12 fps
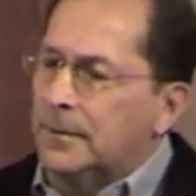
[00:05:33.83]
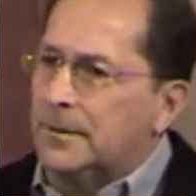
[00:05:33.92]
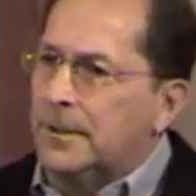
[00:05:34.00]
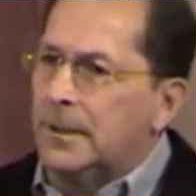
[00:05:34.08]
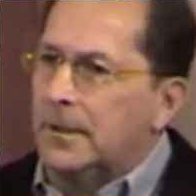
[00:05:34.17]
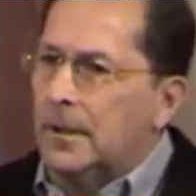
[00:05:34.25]
You
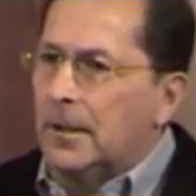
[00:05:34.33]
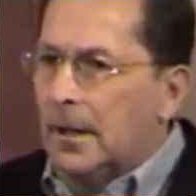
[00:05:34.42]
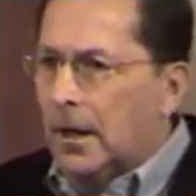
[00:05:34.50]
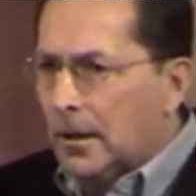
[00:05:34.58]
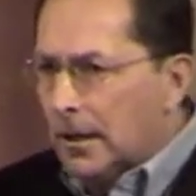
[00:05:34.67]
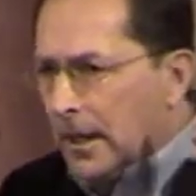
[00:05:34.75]
see,
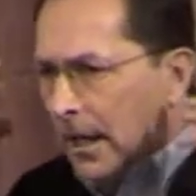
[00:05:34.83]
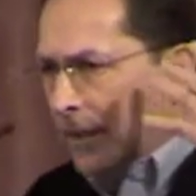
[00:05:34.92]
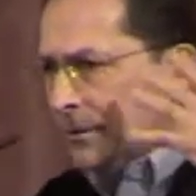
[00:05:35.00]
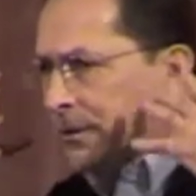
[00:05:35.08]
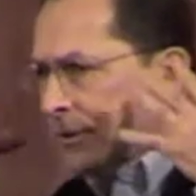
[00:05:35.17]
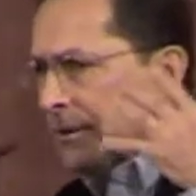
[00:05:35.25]
our
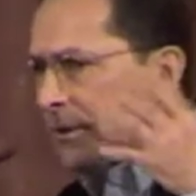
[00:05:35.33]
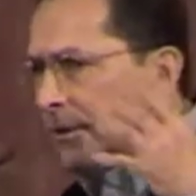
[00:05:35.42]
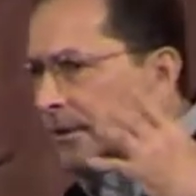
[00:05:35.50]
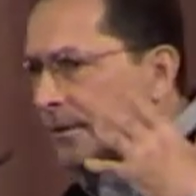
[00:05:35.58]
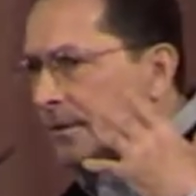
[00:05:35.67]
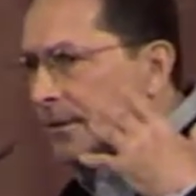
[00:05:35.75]

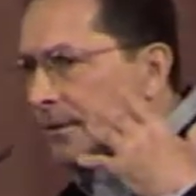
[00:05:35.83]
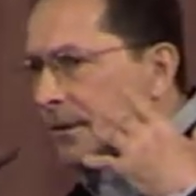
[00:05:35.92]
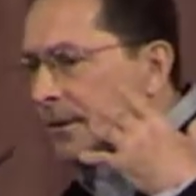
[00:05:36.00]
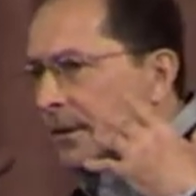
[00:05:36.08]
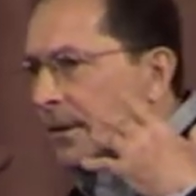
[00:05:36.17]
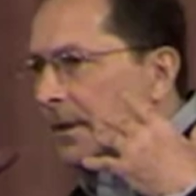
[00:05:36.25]
consciousness
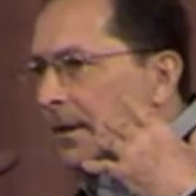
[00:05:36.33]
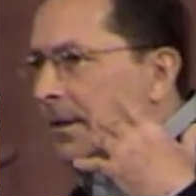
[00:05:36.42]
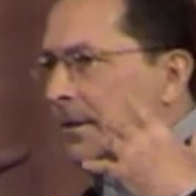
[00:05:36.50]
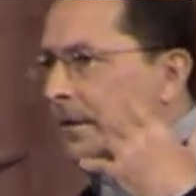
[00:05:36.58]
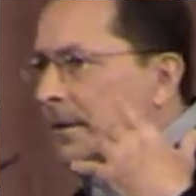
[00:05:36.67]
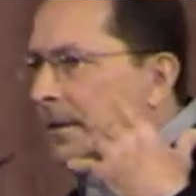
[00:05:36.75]

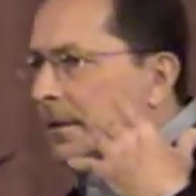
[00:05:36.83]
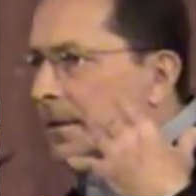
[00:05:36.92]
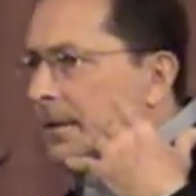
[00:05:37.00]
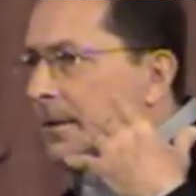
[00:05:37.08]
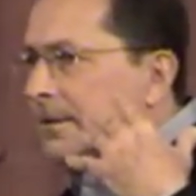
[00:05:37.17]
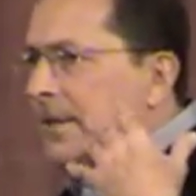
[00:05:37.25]

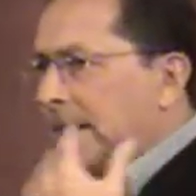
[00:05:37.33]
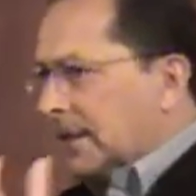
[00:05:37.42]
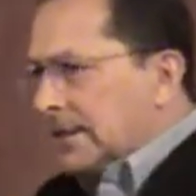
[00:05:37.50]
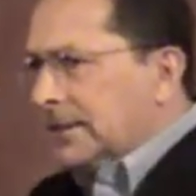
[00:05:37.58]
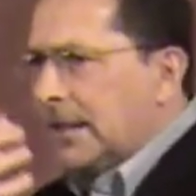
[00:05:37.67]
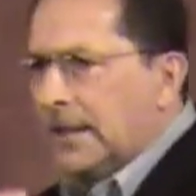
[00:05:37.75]
is not
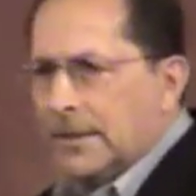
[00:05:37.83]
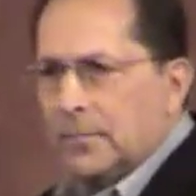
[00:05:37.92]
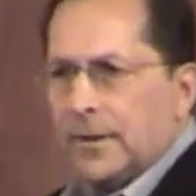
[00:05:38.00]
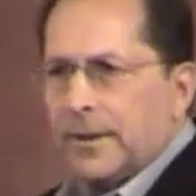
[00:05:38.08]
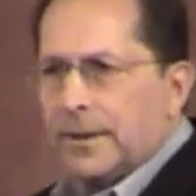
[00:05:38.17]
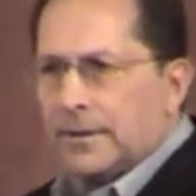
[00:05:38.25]
contained
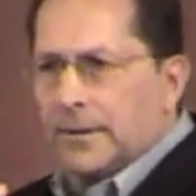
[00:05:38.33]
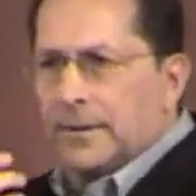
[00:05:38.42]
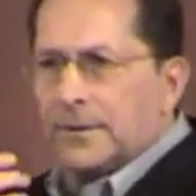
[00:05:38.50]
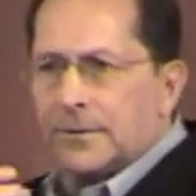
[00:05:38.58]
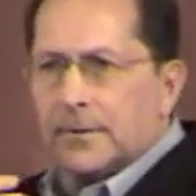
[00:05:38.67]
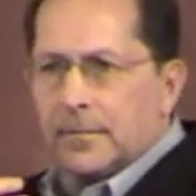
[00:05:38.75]
within
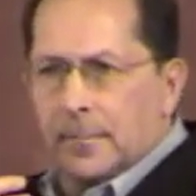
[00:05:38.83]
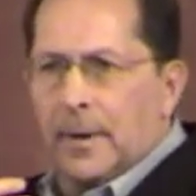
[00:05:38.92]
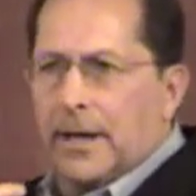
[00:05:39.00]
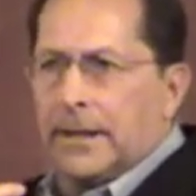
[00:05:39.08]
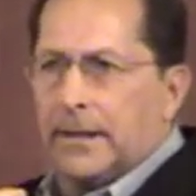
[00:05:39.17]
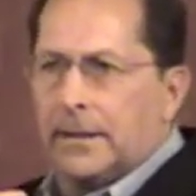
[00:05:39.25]
this
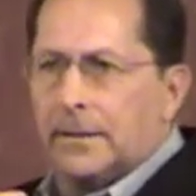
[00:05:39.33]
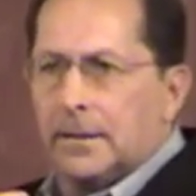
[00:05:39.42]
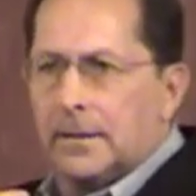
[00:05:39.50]
body.